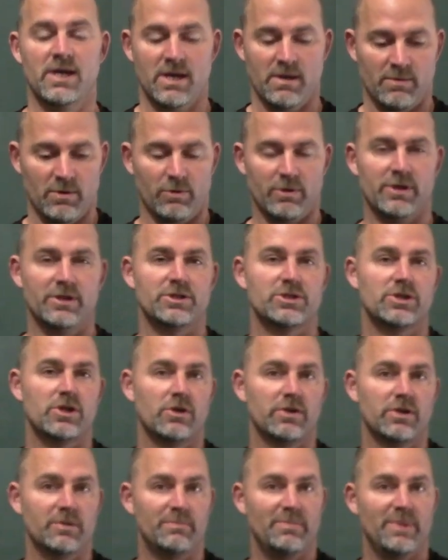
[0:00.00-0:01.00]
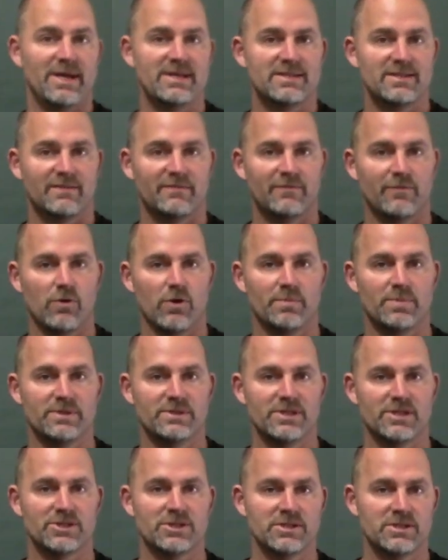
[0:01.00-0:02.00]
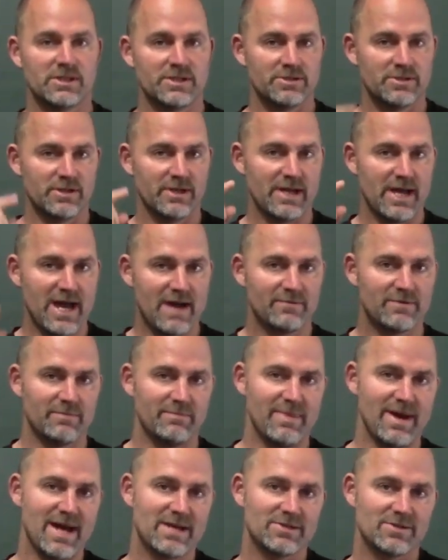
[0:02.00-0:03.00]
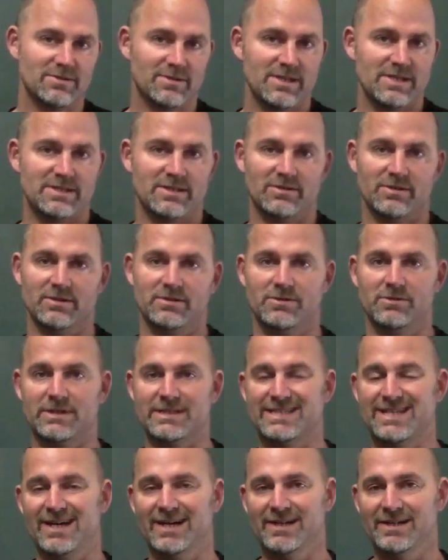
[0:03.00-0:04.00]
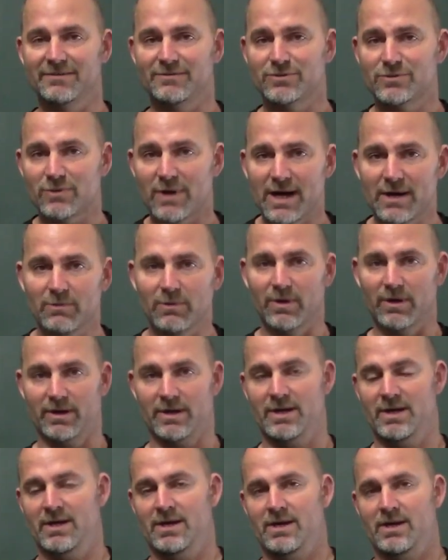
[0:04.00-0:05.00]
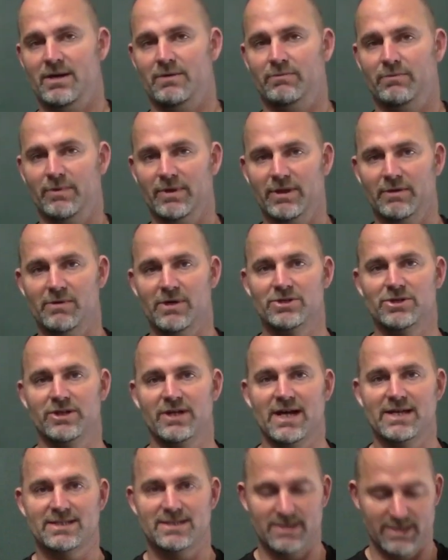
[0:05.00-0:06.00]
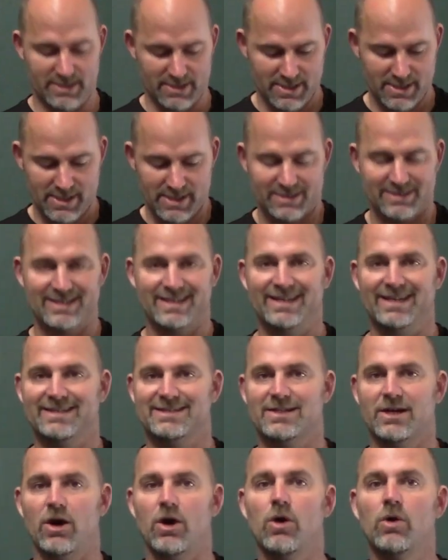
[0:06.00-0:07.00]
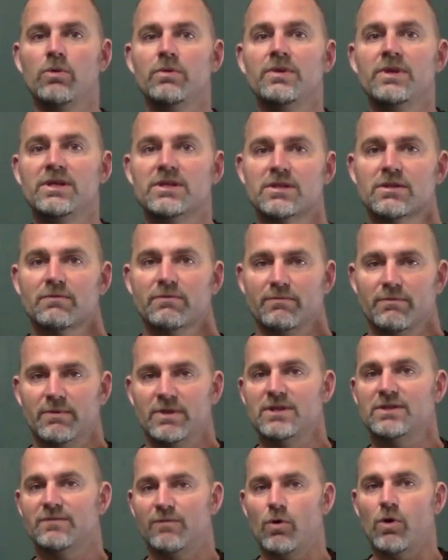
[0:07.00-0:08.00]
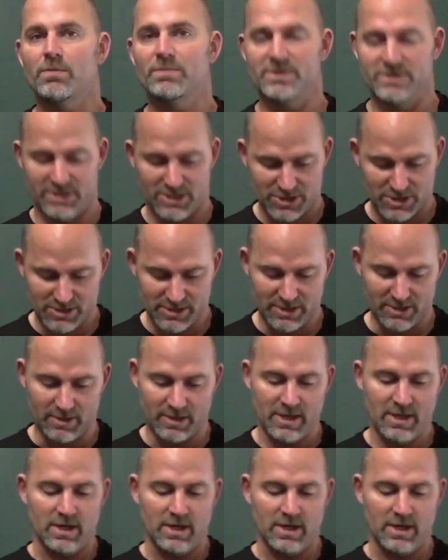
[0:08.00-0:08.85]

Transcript: But we're gonna just go to the basic 4 positions because you're gonna have to master these and you're gonna do a ton of dry work. Really want you guys to get to own these 4 positions here.